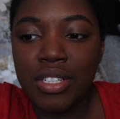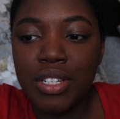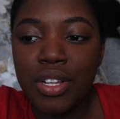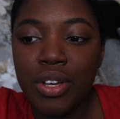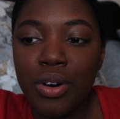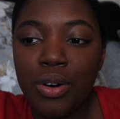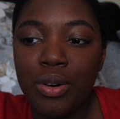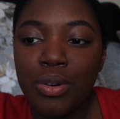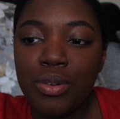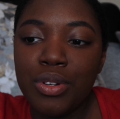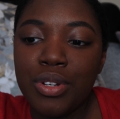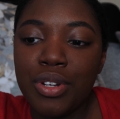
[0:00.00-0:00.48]

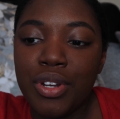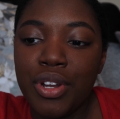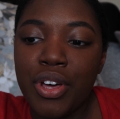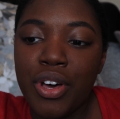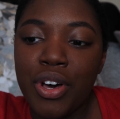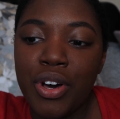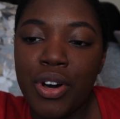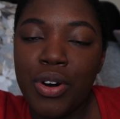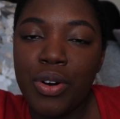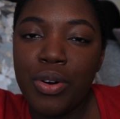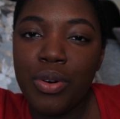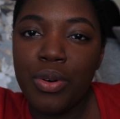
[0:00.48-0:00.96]
don't
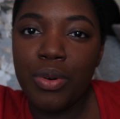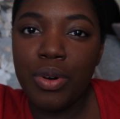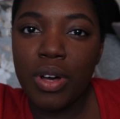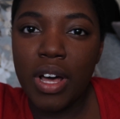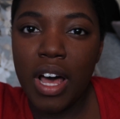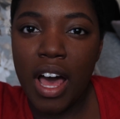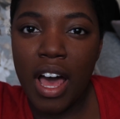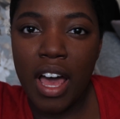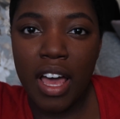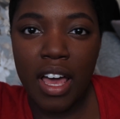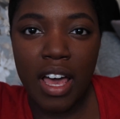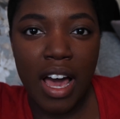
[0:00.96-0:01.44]
know,
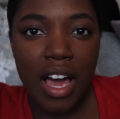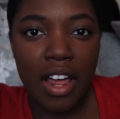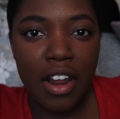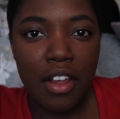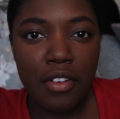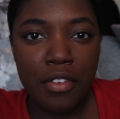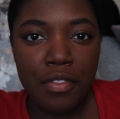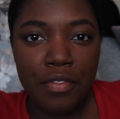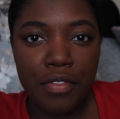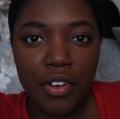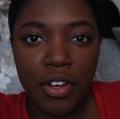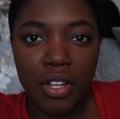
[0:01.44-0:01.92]
I kind
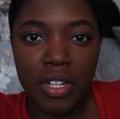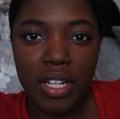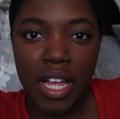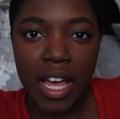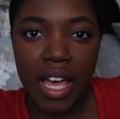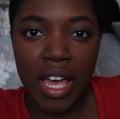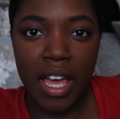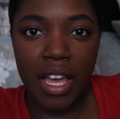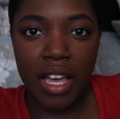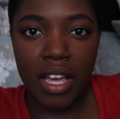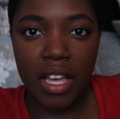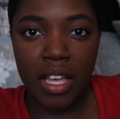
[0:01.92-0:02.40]
of feel
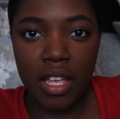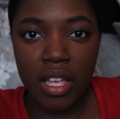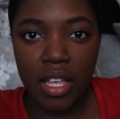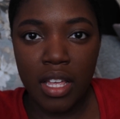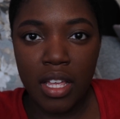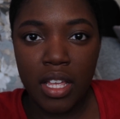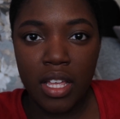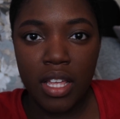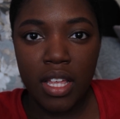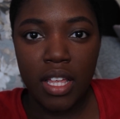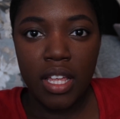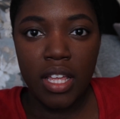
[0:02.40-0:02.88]
like
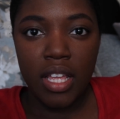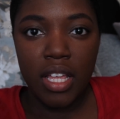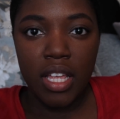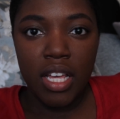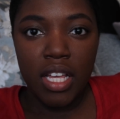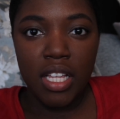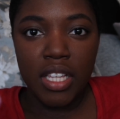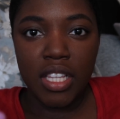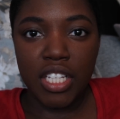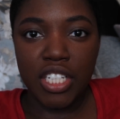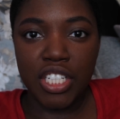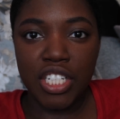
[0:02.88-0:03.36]

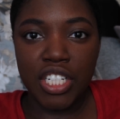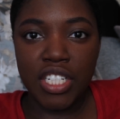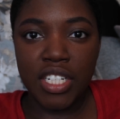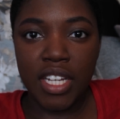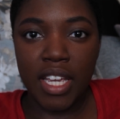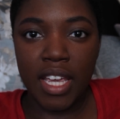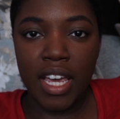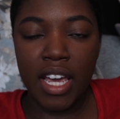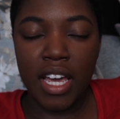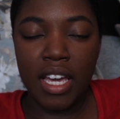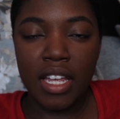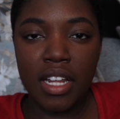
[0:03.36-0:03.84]
the
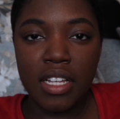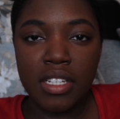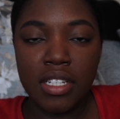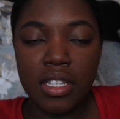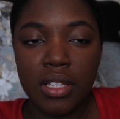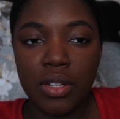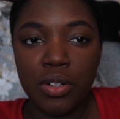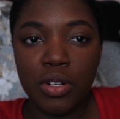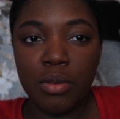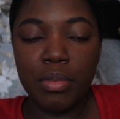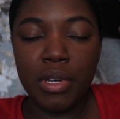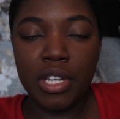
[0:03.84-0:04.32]
shade is a
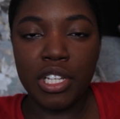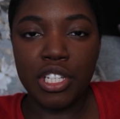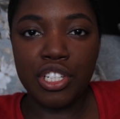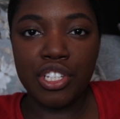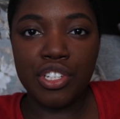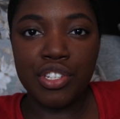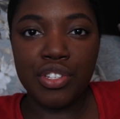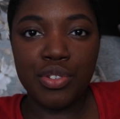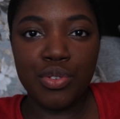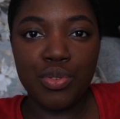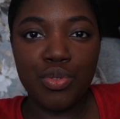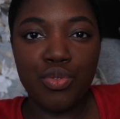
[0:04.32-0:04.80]
little bit
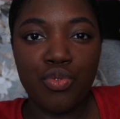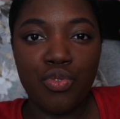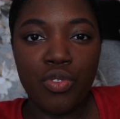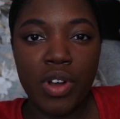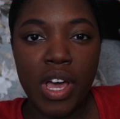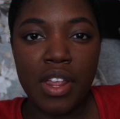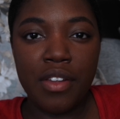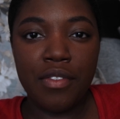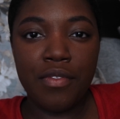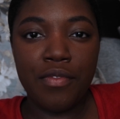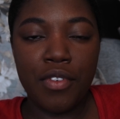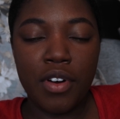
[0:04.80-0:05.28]
too
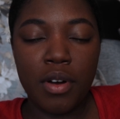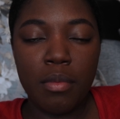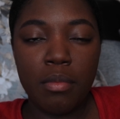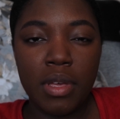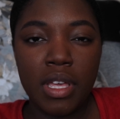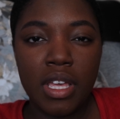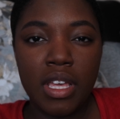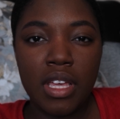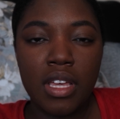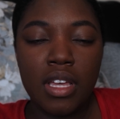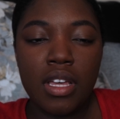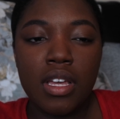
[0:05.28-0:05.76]
red for
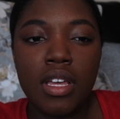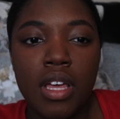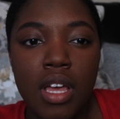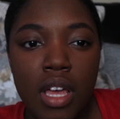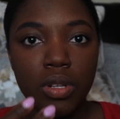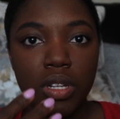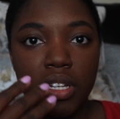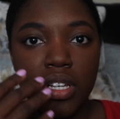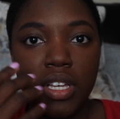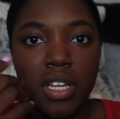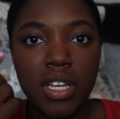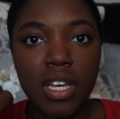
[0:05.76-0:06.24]
me.
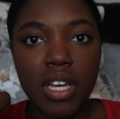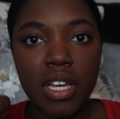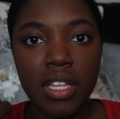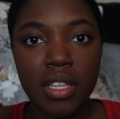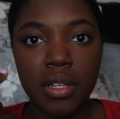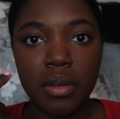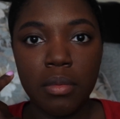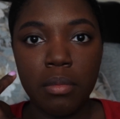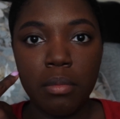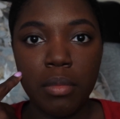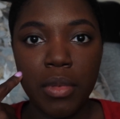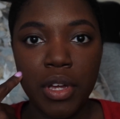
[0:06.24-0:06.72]
Looking
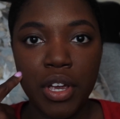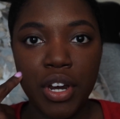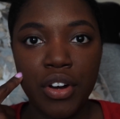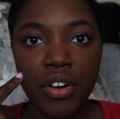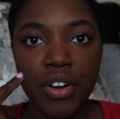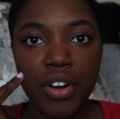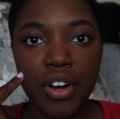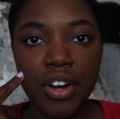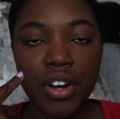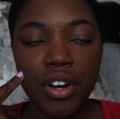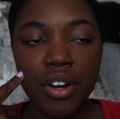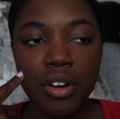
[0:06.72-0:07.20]
in the
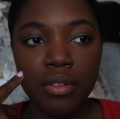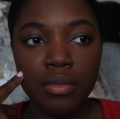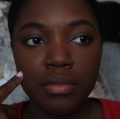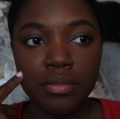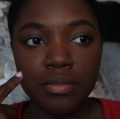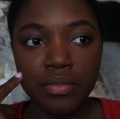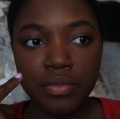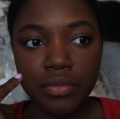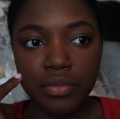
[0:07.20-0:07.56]
mirror,